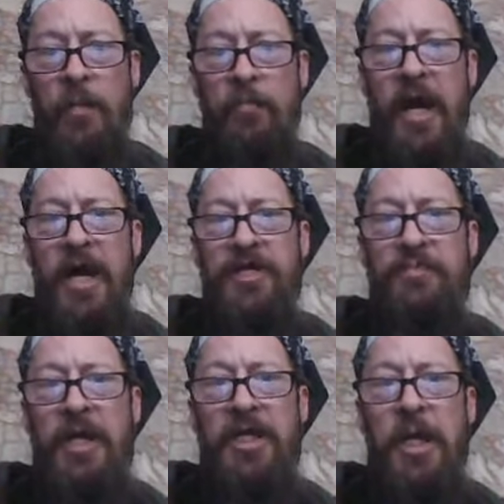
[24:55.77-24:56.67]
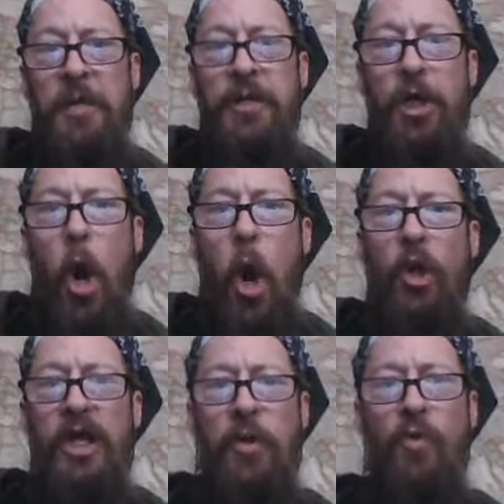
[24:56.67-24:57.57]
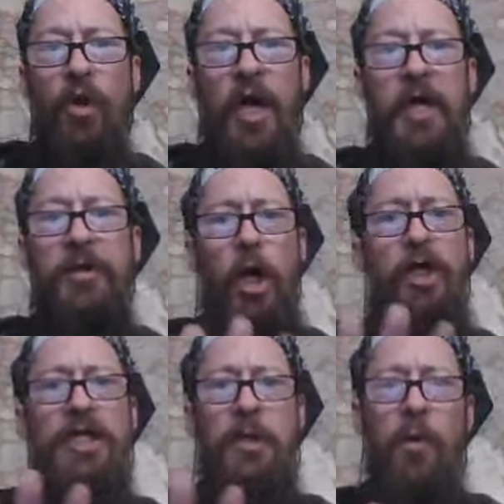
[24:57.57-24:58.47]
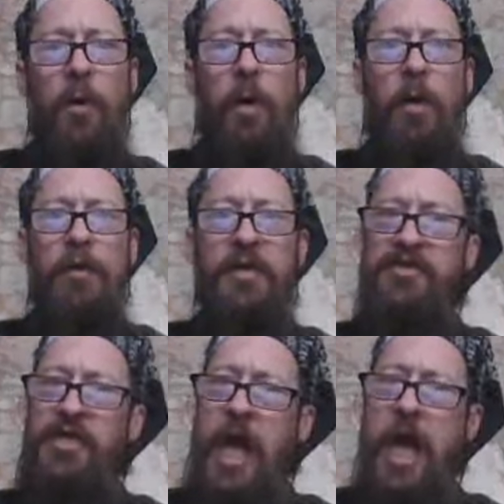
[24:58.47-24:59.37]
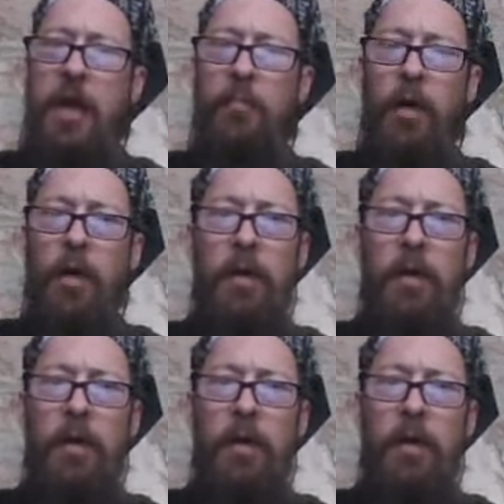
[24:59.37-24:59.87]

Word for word: Man has been gifted, all equal and unequal, the same,